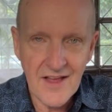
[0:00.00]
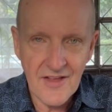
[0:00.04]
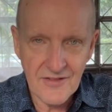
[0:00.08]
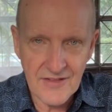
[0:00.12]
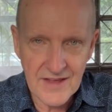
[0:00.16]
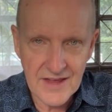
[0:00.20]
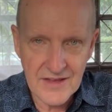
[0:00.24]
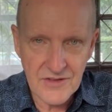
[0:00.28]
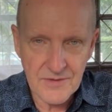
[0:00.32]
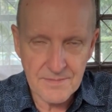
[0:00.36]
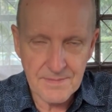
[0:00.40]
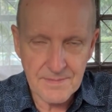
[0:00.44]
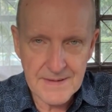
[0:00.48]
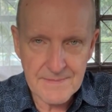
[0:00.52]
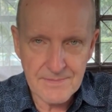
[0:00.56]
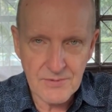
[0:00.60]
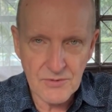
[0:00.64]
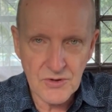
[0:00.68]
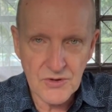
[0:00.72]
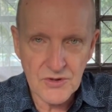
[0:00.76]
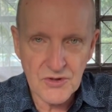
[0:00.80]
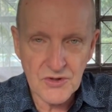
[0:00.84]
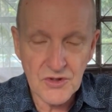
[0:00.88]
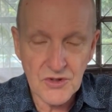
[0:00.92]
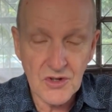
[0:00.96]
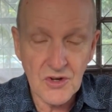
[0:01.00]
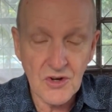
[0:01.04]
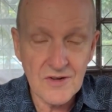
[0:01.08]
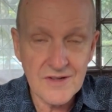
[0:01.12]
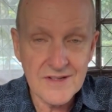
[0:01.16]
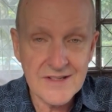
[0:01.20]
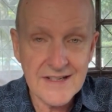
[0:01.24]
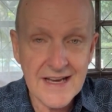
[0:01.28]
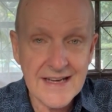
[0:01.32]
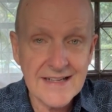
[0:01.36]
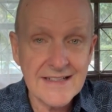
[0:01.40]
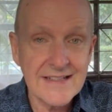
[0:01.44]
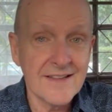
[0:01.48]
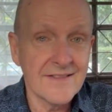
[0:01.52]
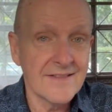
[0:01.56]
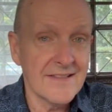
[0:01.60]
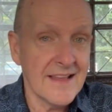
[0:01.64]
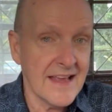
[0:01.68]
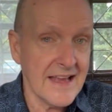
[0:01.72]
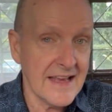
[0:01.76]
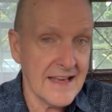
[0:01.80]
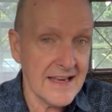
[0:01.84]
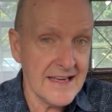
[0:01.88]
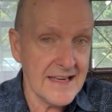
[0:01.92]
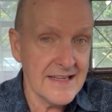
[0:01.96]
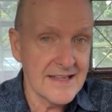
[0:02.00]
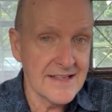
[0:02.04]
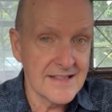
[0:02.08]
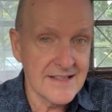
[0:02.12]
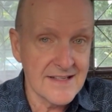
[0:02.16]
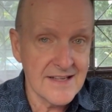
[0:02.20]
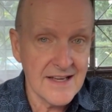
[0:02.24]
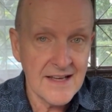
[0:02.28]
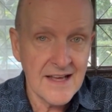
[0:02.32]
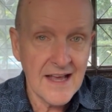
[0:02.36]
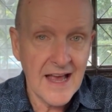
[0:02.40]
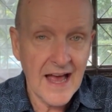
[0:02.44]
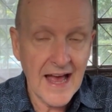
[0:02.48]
they're the people that you contact, and there is